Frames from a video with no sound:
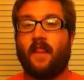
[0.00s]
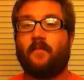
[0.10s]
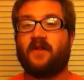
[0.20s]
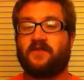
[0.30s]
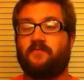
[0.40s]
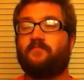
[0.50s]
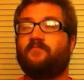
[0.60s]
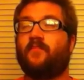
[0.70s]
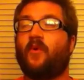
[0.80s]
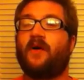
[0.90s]
much
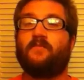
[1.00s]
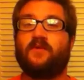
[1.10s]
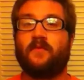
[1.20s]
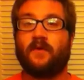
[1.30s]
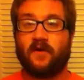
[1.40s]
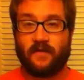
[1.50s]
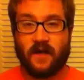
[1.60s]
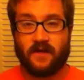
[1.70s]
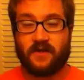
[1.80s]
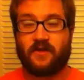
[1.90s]
more
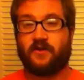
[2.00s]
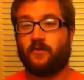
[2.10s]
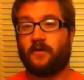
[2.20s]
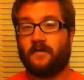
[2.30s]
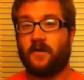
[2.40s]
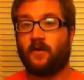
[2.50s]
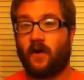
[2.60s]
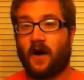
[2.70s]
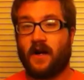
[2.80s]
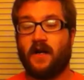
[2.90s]
movies to review
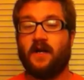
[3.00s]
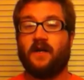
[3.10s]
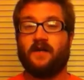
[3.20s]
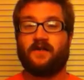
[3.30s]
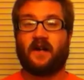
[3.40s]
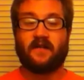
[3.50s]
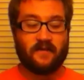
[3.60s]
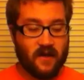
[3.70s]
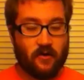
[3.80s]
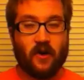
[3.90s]
on. So I
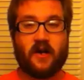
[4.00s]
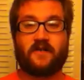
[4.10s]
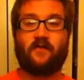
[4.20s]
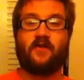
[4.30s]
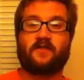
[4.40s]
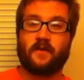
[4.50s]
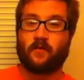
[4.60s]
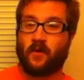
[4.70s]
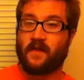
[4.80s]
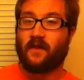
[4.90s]
think Critters 4 is going
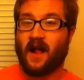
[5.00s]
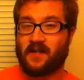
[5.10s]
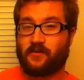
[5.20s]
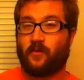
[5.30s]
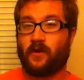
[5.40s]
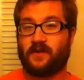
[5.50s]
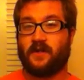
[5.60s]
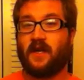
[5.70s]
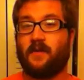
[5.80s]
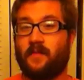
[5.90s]
to be one of the last ones
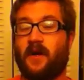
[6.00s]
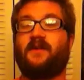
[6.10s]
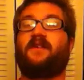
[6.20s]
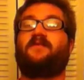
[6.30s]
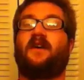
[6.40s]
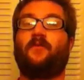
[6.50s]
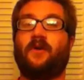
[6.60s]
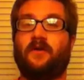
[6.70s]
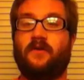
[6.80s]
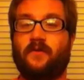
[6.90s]
again because that's how I
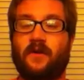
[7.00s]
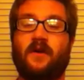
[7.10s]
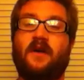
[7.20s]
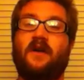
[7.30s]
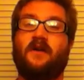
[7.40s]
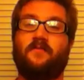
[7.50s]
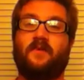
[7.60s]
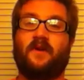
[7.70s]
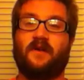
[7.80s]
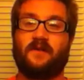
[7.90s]
want to do it
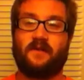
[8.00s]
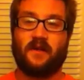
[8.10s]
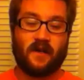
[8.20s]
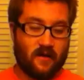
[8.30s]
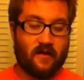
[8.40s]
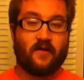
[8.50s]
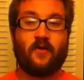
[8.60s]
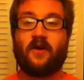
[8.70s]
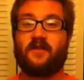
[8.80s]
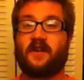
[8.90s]
because
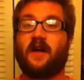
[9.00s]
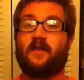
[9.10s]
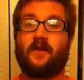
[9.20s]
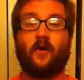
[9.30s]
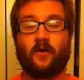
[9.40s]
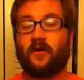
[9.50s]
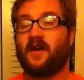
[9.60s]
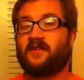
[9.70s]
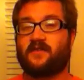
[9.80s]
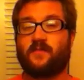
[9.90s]
Critters, the whole
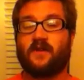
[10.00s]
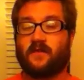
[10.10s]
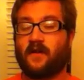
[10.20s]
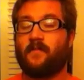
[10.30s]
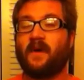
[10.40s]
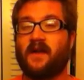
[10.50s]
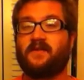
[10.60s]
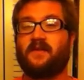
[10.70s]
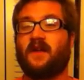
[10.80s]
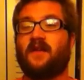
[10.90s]
collection's been
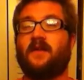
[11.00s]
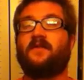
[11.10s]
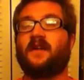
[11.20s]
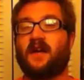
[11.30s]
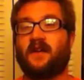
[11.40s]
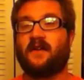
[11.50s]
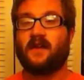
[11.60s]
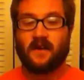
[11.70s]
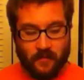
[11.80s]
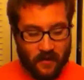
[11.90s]
amazing and entertaining,
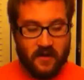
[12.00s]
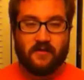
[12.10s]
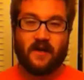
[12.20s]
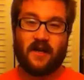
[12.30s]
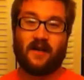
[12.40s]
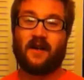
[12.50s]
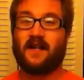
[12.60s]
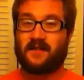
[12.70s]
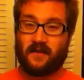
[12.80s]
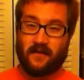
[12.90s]
but this right here,
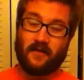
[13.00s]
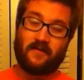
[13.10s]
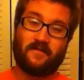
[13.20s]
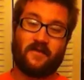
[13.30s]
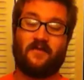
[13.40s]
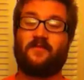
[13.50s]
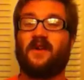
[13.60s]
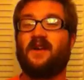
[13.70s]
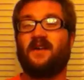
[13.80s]
it's the third film,